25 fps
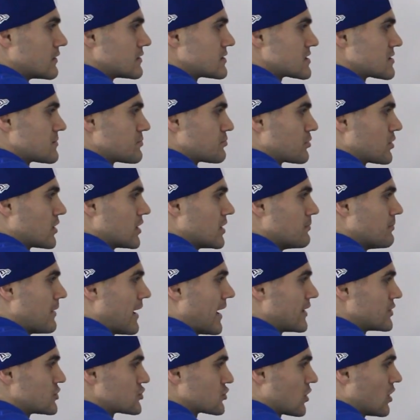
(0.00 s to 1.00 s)
it's a pretty
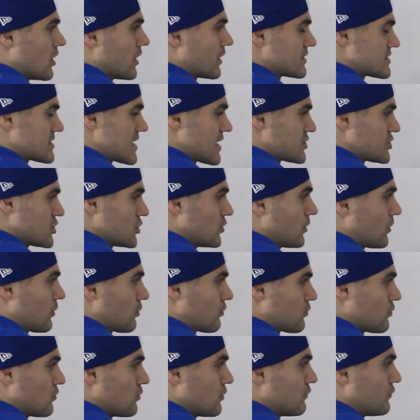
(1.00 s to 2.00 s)
bad drawing. It's actually going
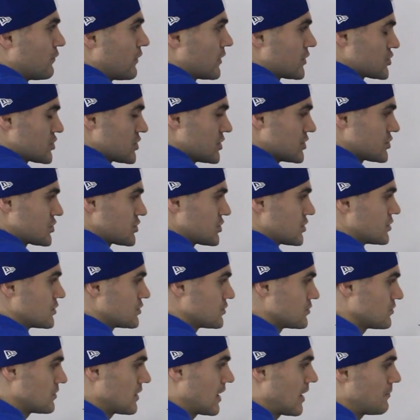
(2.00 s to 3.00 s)
through the function. It
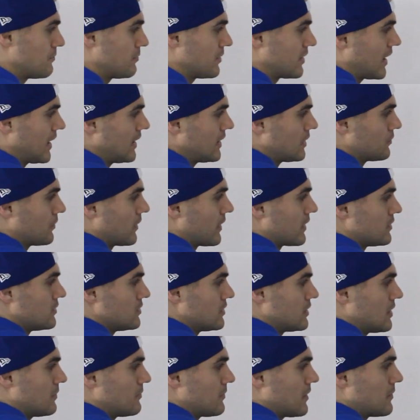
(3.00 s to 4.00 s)
shouldn't do that. But anyway,
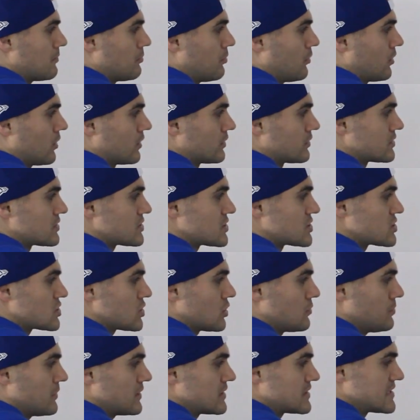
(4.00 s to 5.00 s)
you get my point. The
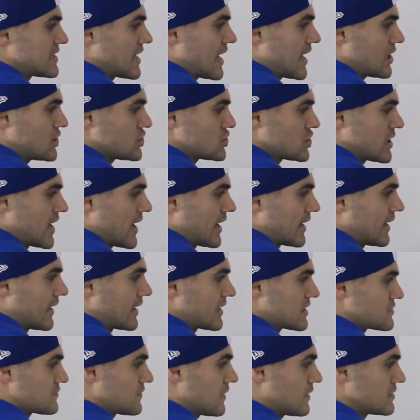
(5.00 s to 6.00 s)
slope of the tangent at an
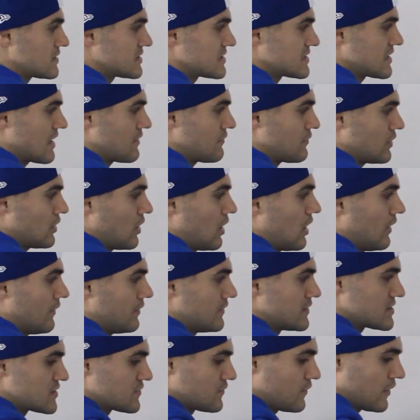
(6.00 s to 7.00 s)
x value 7
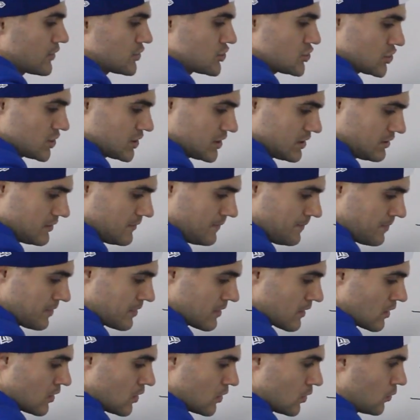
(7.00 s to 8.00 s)
on this function
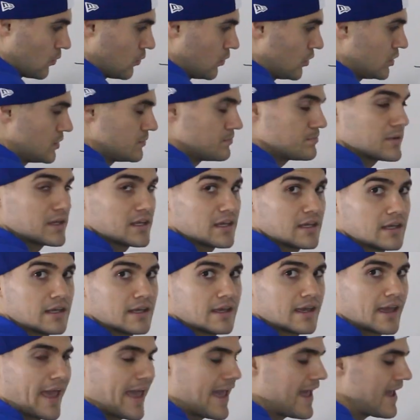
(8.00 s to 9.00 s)
would
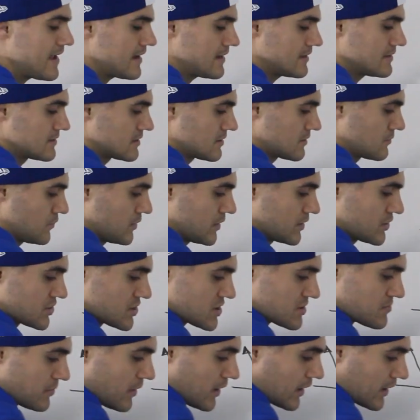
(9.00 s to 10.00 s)
be 8. We can
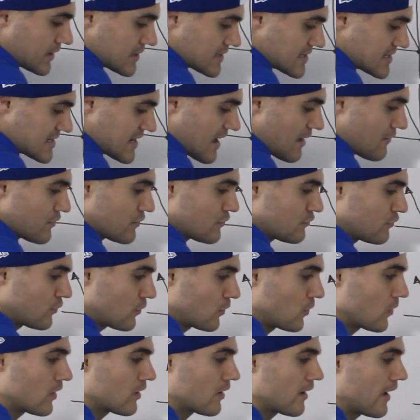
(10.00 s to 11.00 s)
just plug in 7
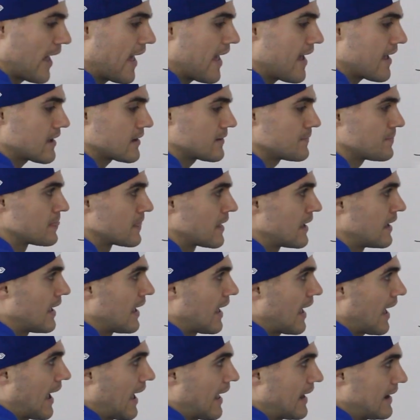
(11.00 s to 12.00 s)
for A.
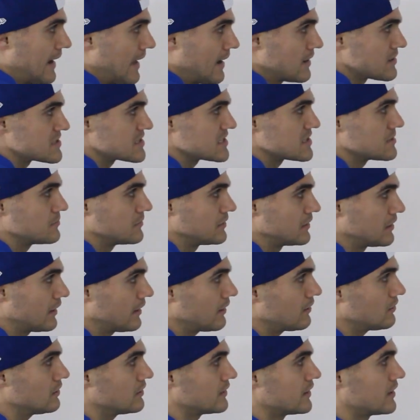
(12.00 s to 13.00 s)
And now
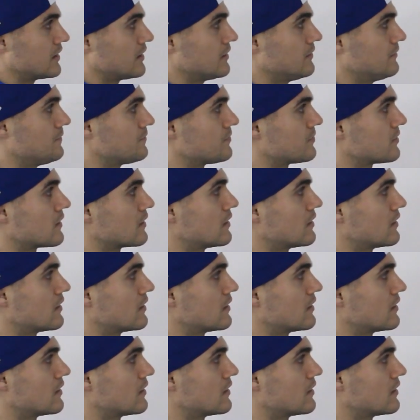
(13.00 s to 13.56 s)
similarly,